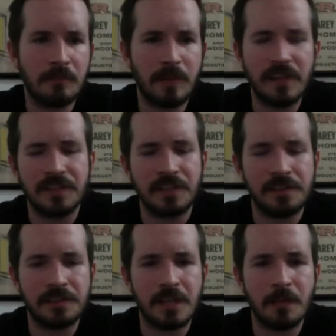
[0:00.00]
basically
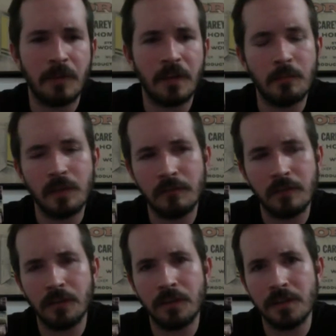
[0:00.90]
the same way that Billy
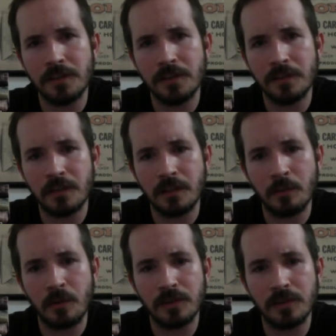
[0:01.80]
Vale does in the
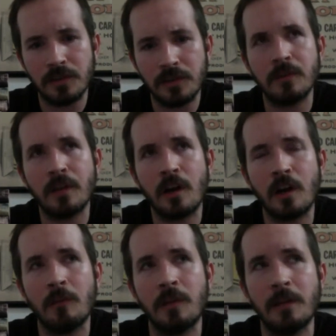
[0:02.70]
books.
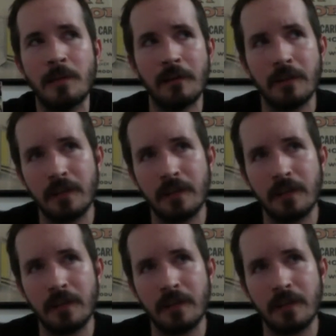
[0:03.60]
Longarm and him have